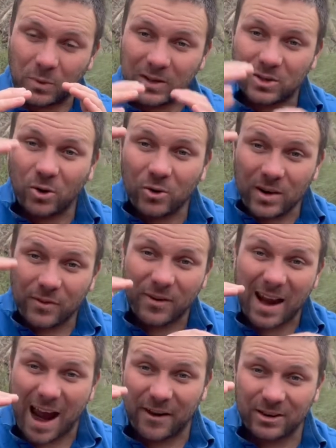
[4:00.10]
2
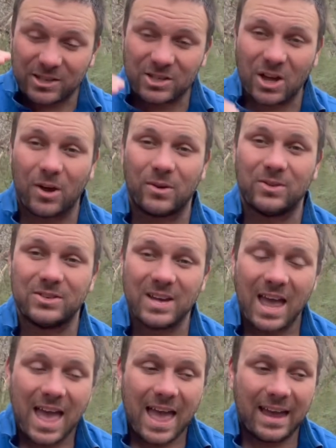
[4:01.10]
different arid zones,
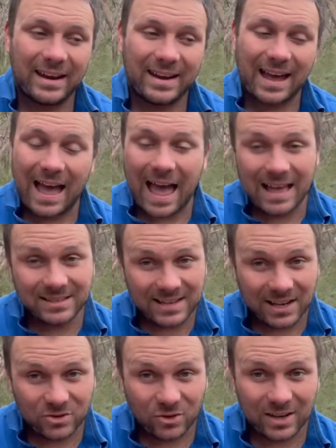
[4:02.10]
and as
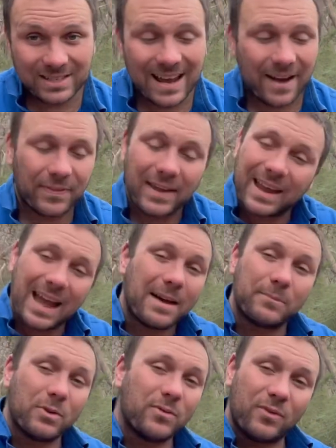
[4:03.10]
that dries out, they can't
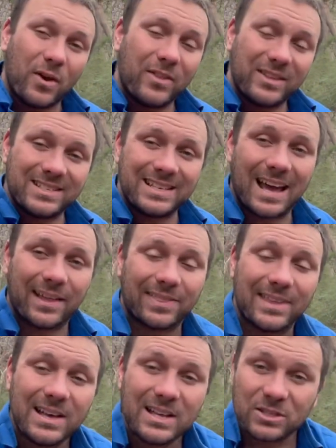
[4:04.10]
move further south.
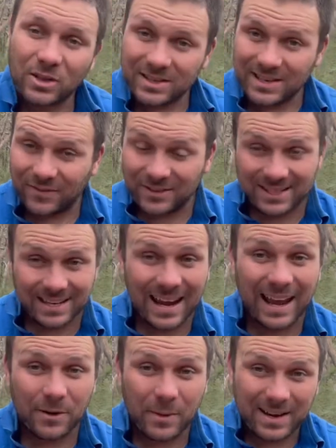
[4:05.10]
So there's efforts
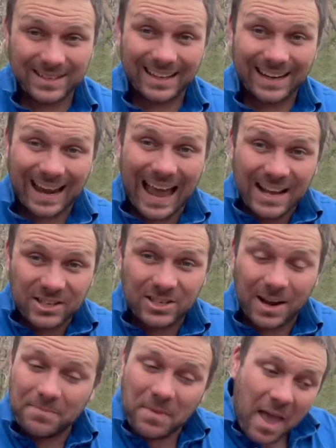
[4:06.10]
today to actually catch
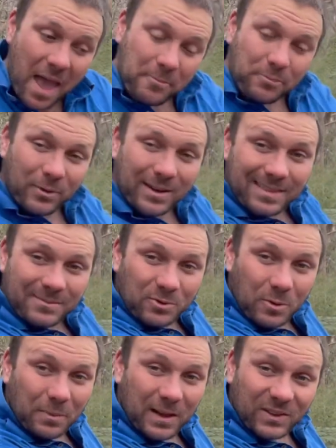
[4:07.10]
some, bring them to
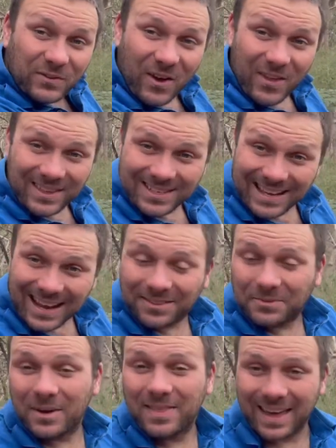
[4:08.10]
a place further south
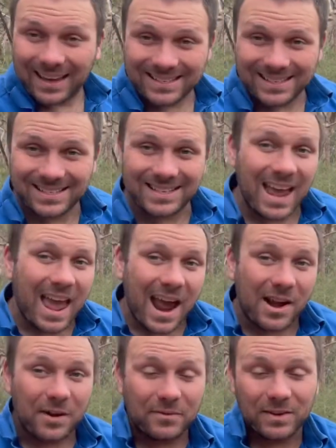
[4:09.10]
than where they exist,
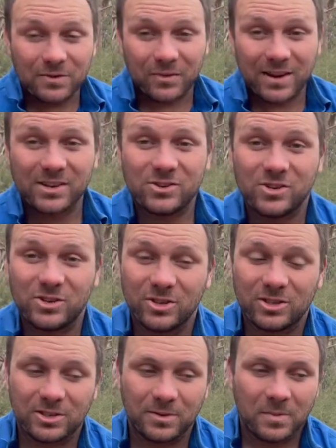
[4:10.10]
and hopefully
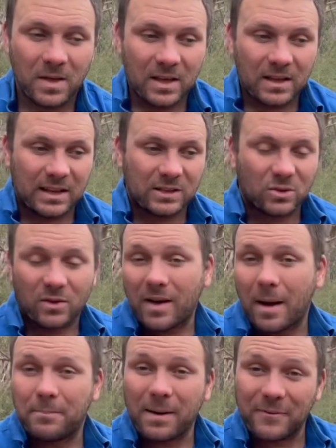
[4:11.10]
reintroduce them in sort of
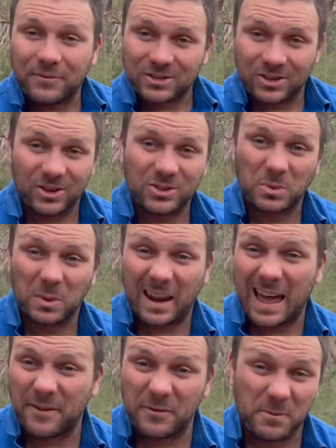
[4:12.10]
a buffer zone to
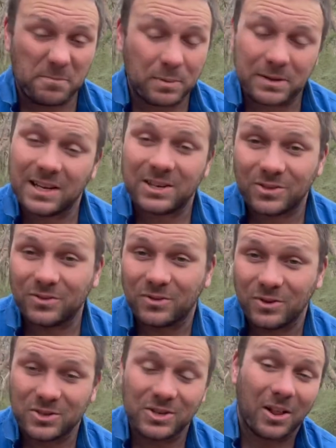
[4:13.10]
allow for potential
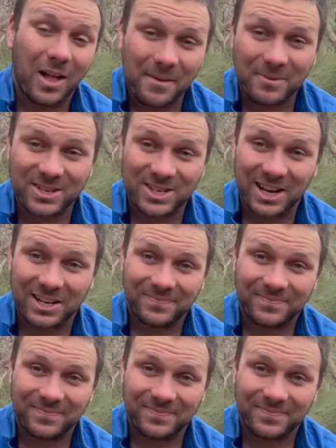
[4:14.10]
future climate change.